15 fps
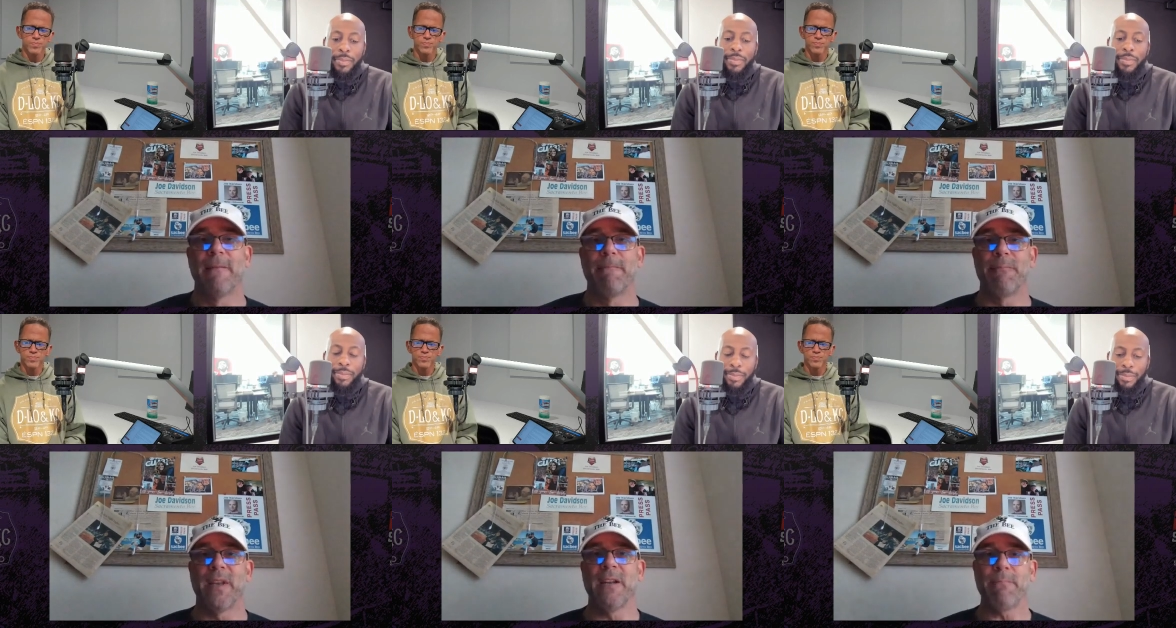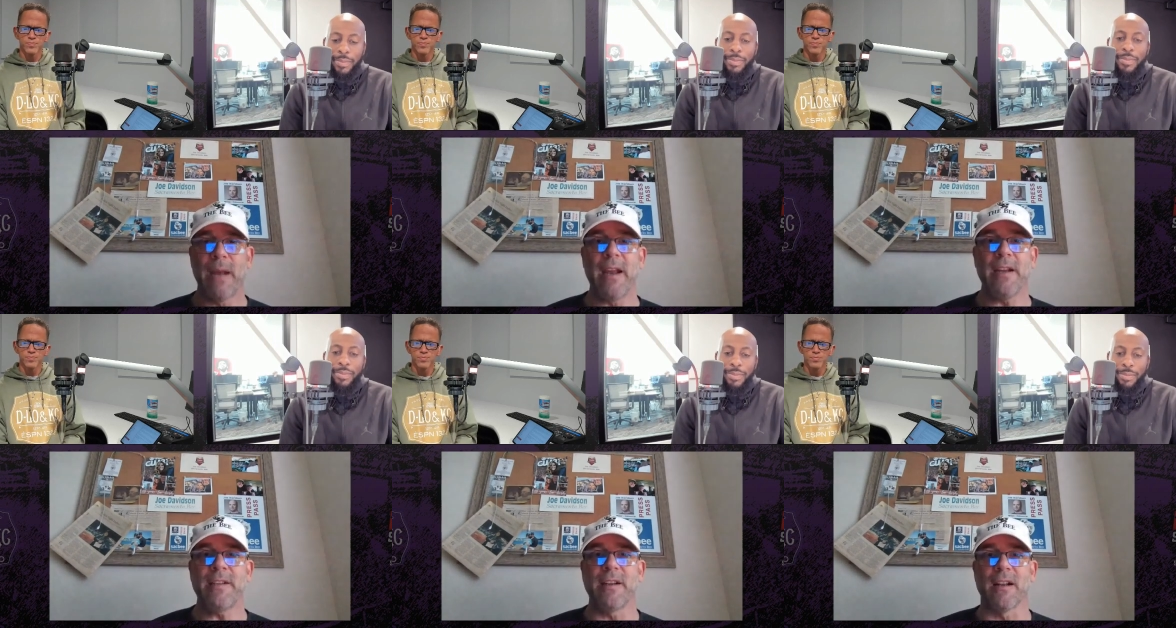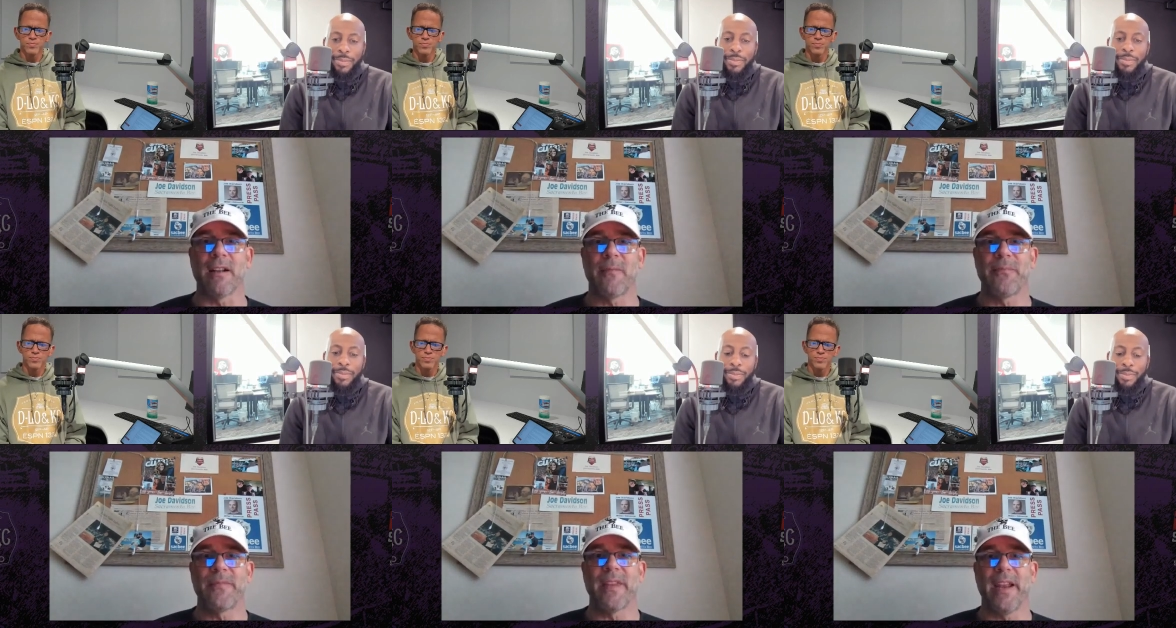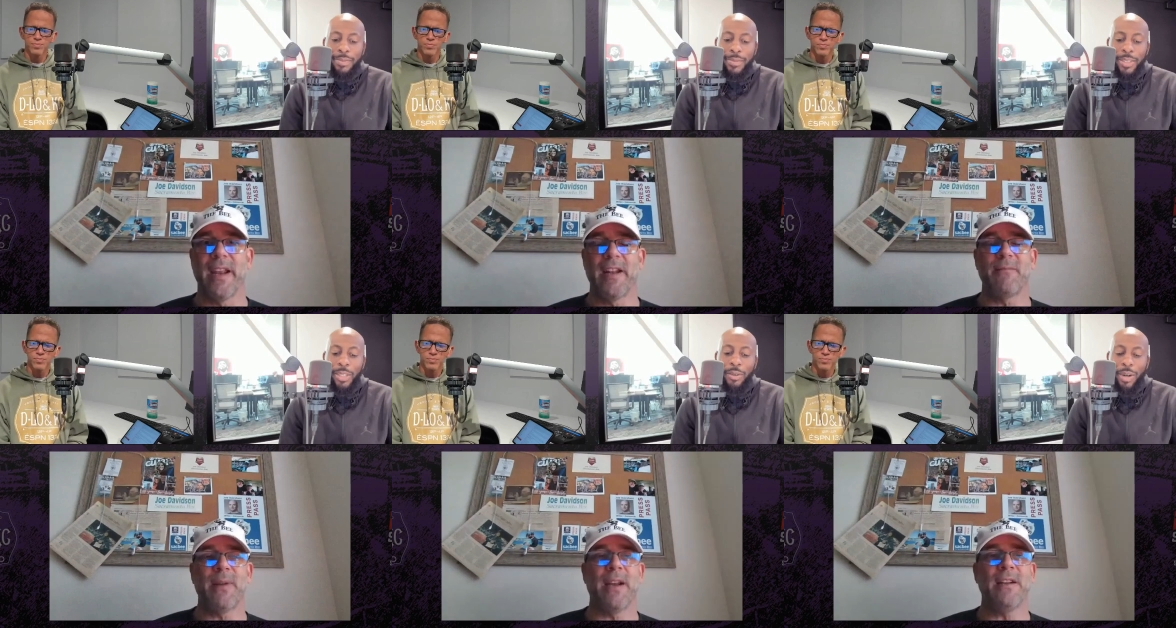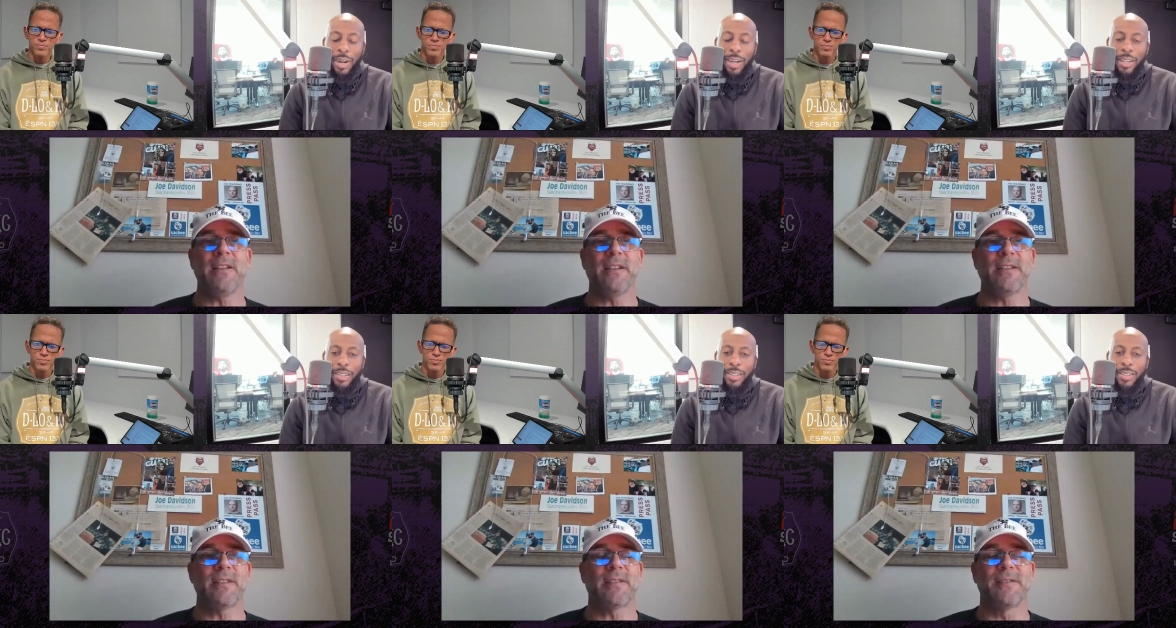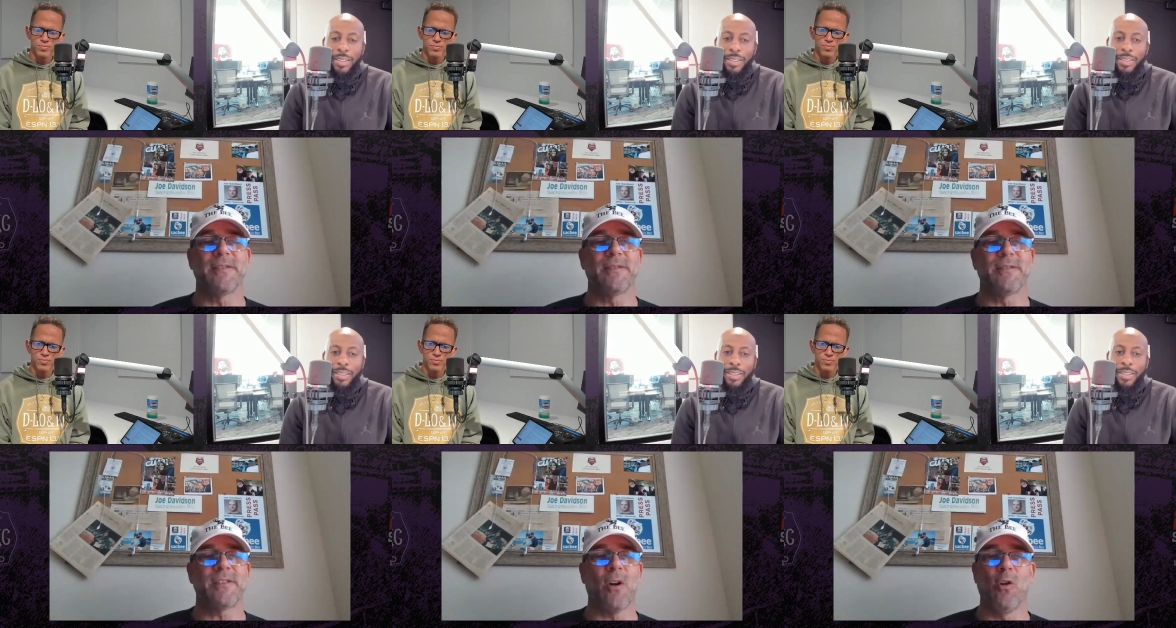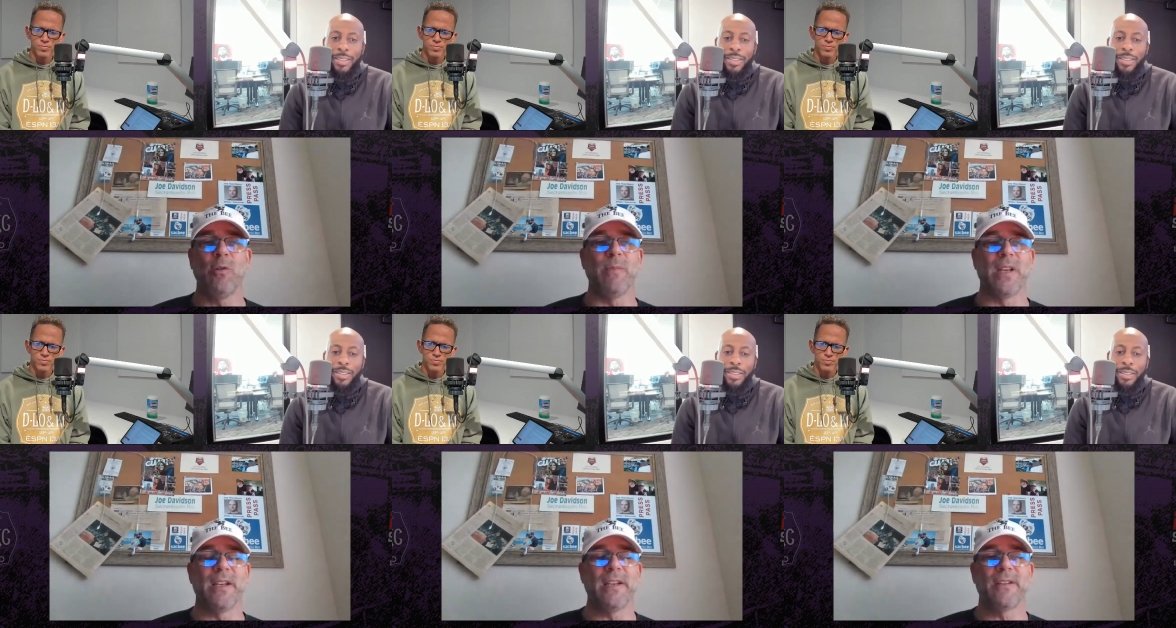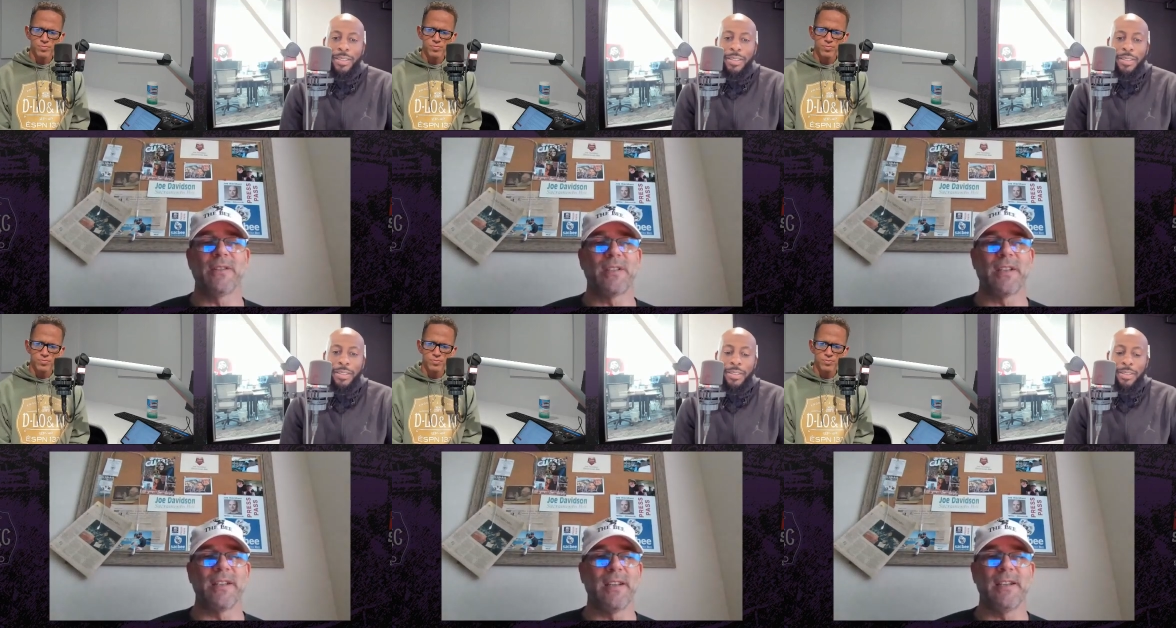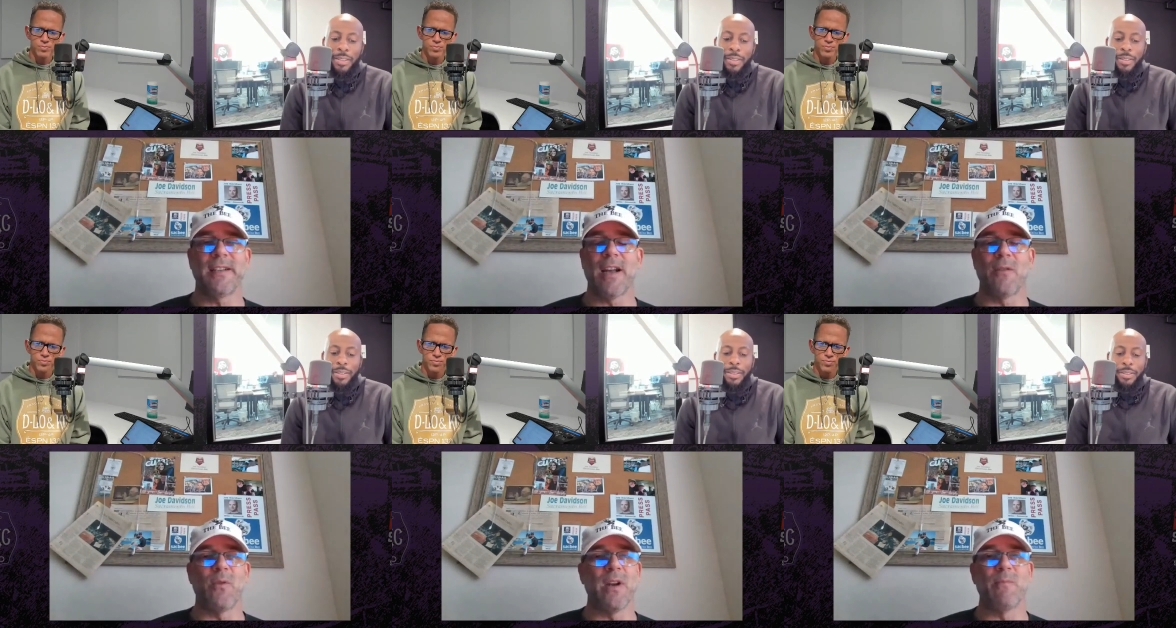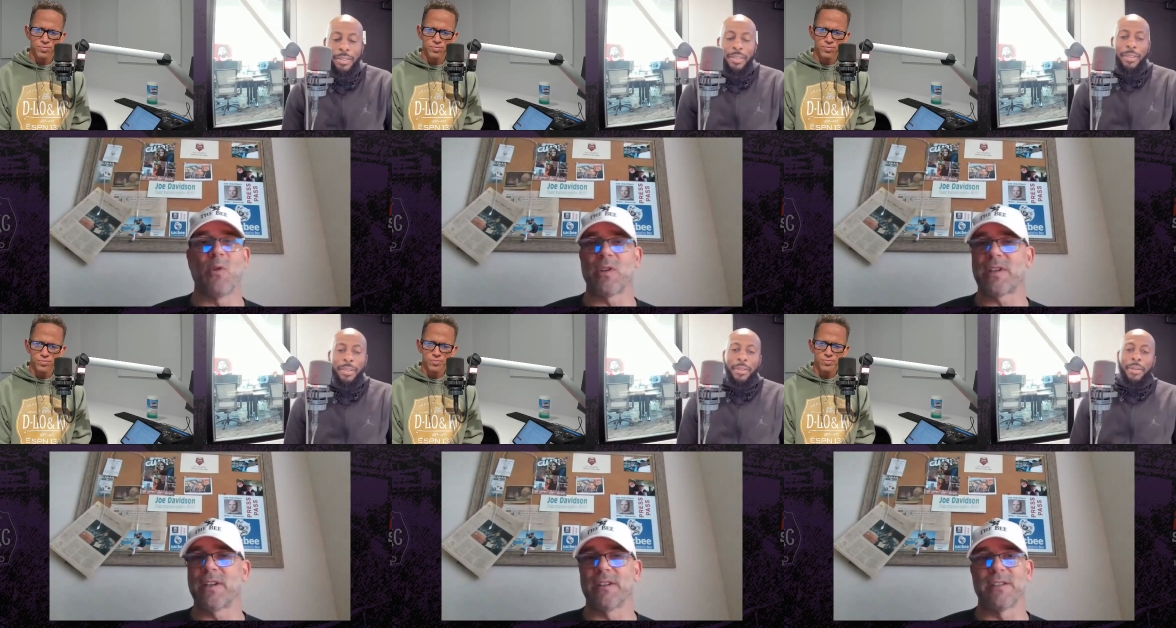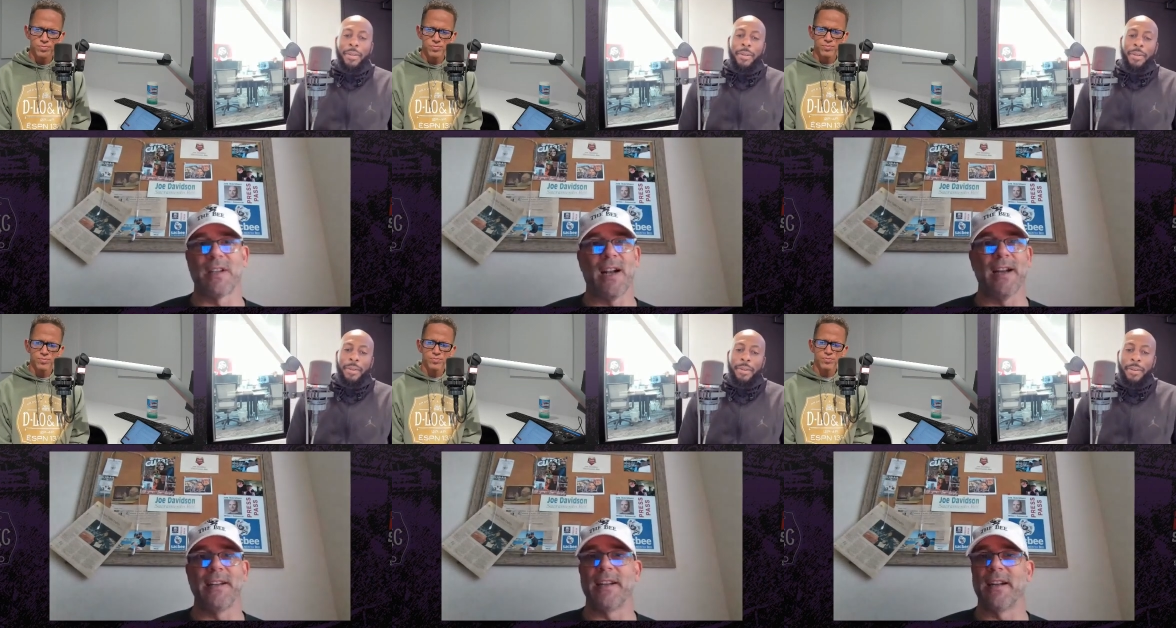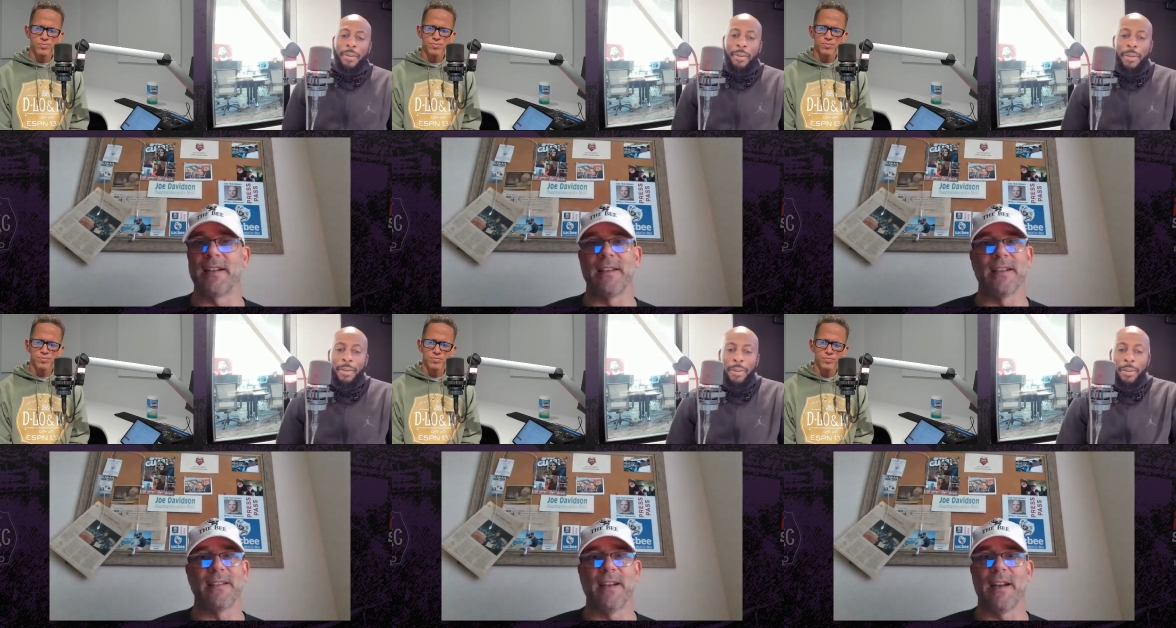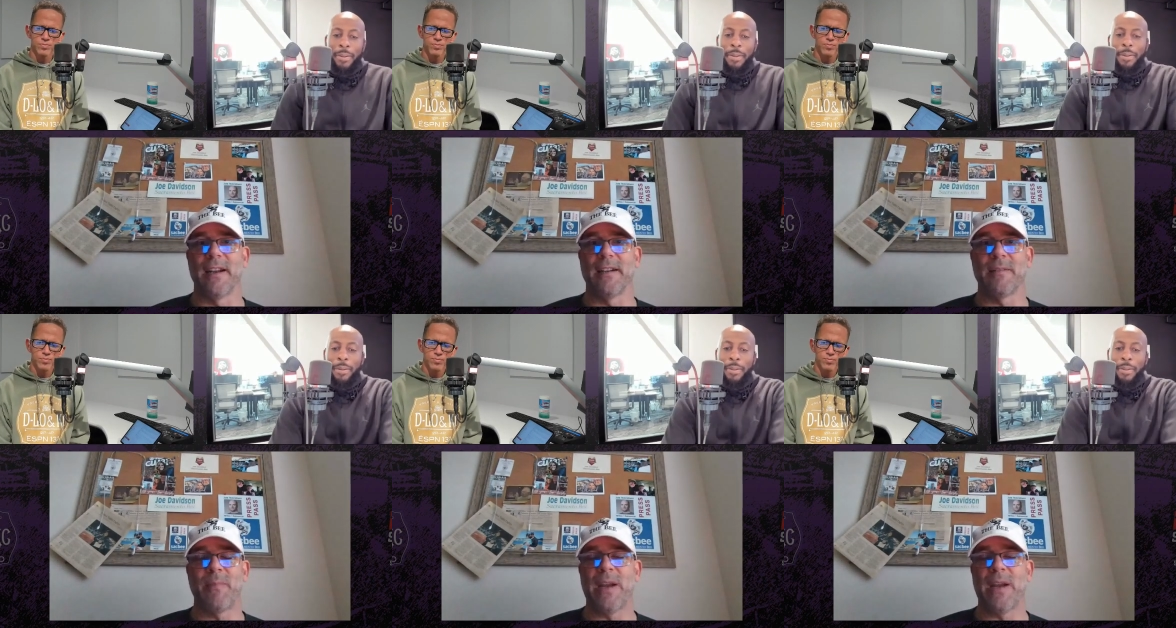Speaker 1: And Peja, and Peja's told me, he goes, he's got way more skills than I did at this age.